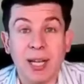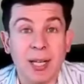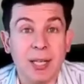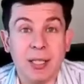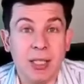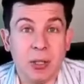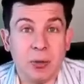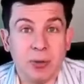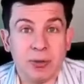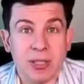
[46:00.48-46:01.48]
you know,
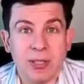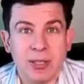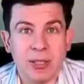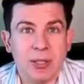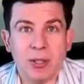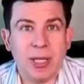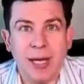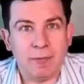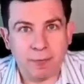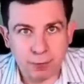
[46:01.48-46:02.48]
those you
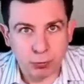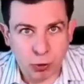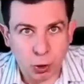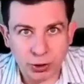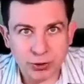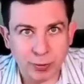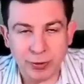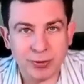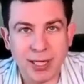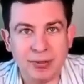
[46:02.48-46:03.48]
can't force one of
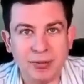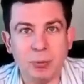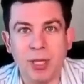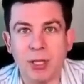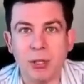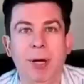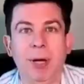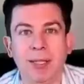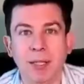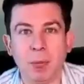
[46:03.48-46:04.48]
those cats to be a good
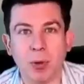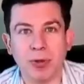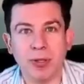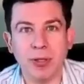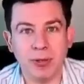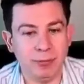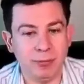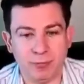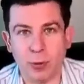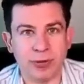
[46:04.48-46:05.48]
any more than you can
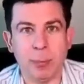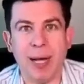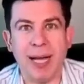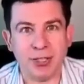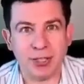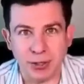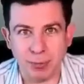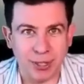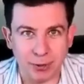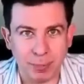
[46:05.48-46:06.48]
force a yeah. badger to
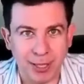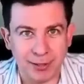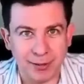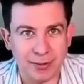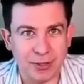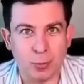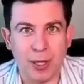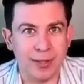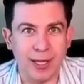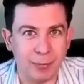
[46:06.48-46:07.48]
be a good pet. They're just
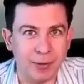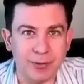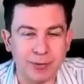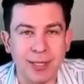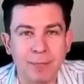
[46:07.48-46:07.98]
wild animals, right?